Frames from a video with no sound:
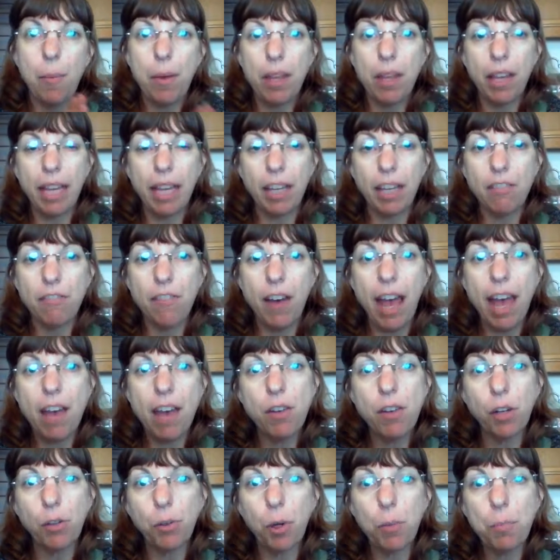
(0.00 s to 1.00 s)
like if I
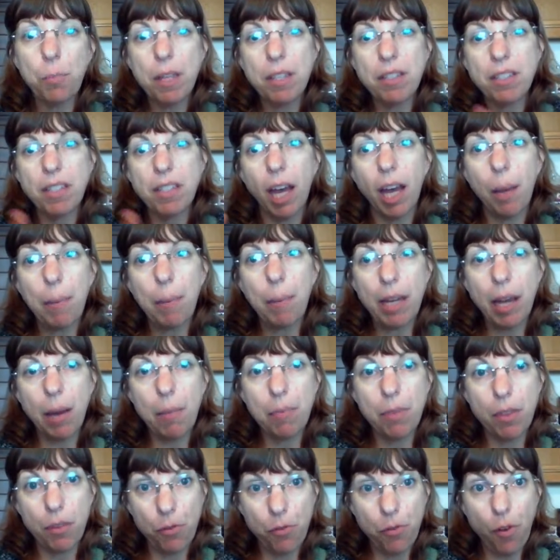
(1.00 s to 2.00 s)
have a group that's coming
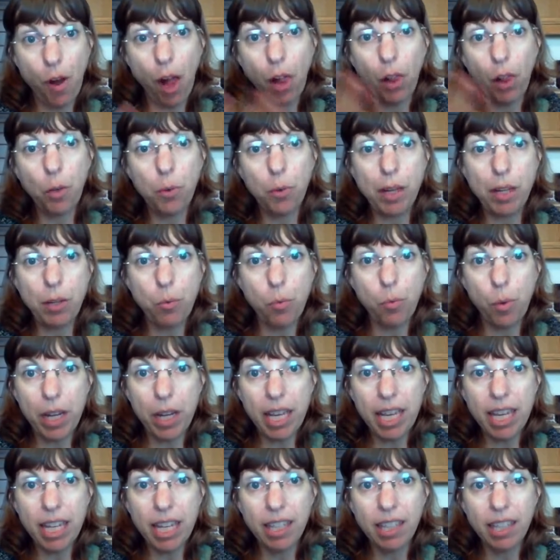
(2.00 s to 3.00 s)
up the following
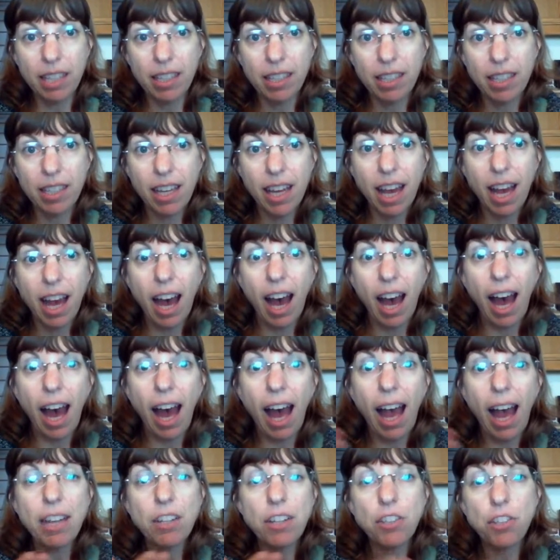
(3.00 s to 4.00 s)
week,
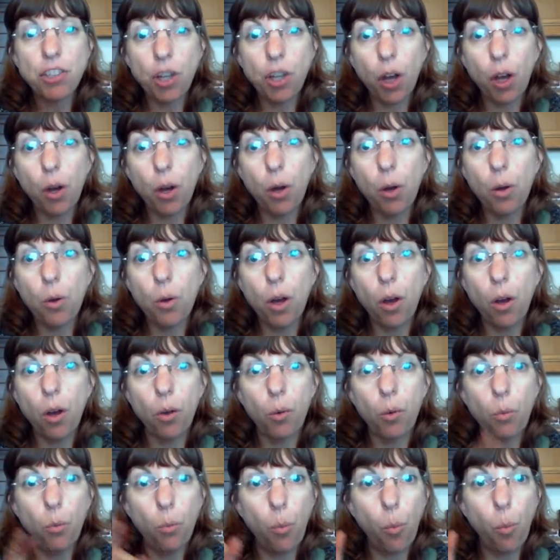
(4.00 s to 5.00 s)
I show
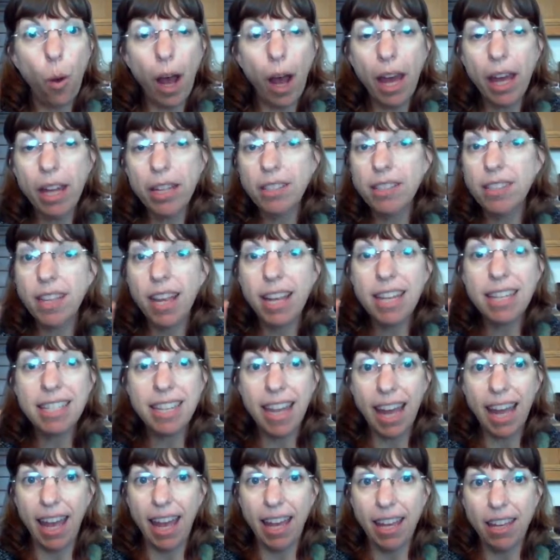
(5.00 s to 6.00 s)
once a
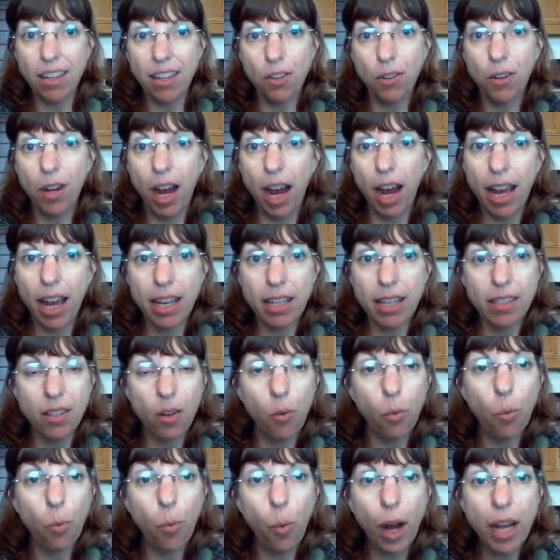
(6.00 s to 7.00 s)
day, you guys,
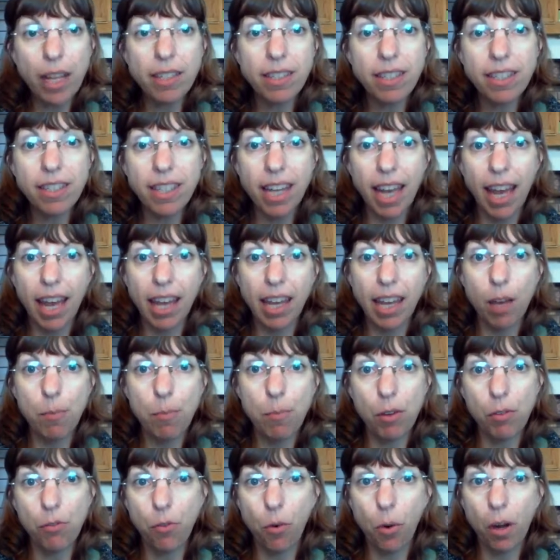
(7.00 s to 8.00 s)
once a day,
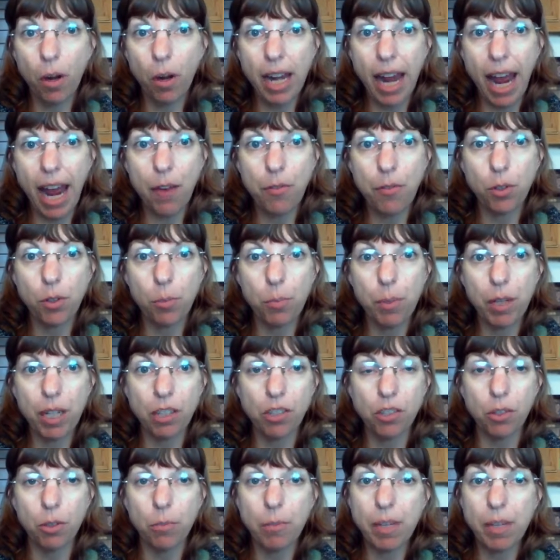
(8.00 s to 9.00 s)
a before and after
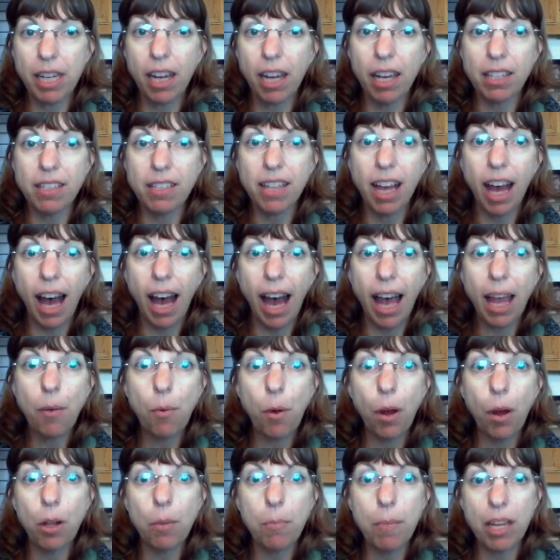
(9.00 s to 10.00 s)
picture, because
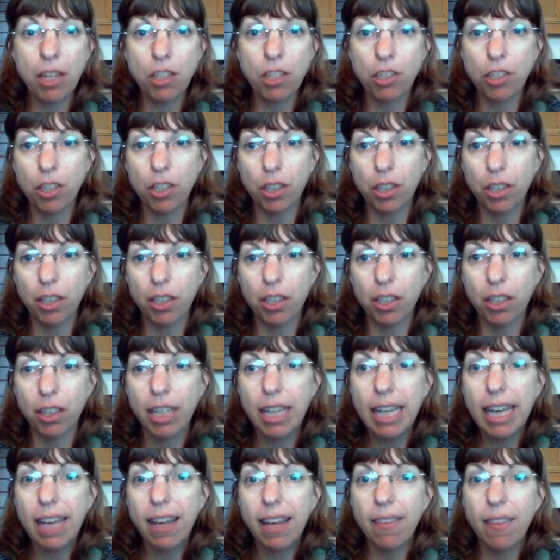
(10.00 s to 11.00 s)
I want to make
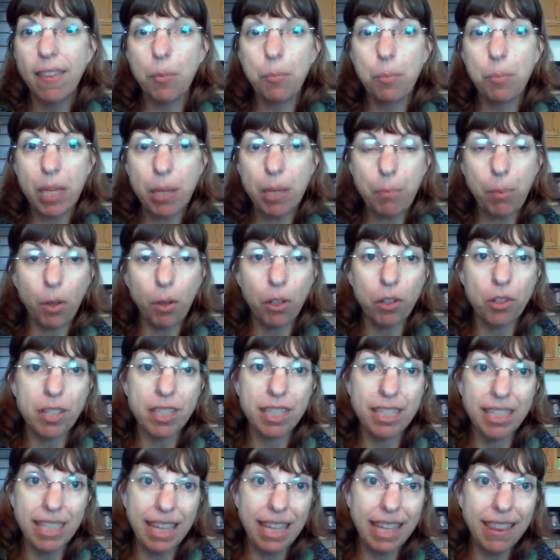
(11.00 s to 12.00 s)
sure that people are
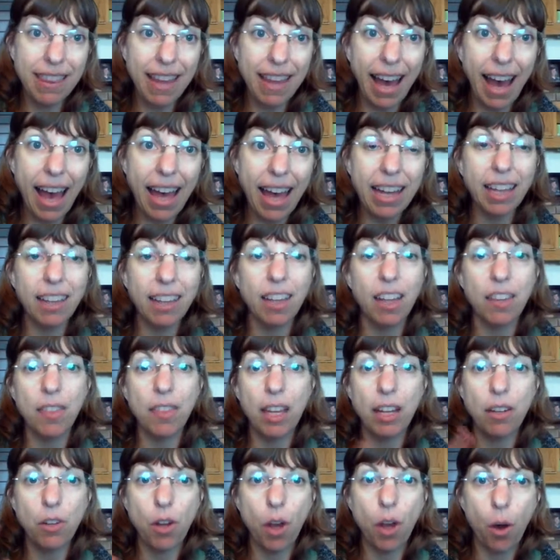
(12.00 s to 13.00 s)
seeing that and that
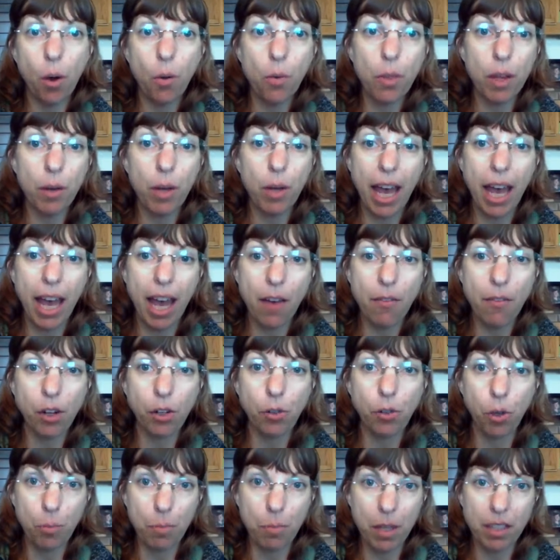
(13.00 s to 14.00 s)
they know that I have a
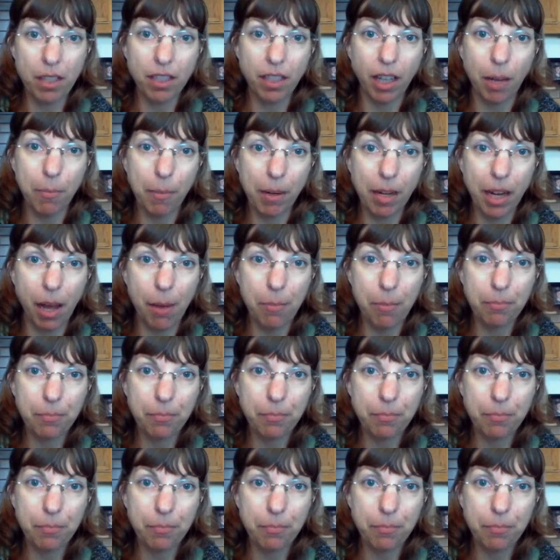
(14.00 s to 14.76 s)
group that's coming up.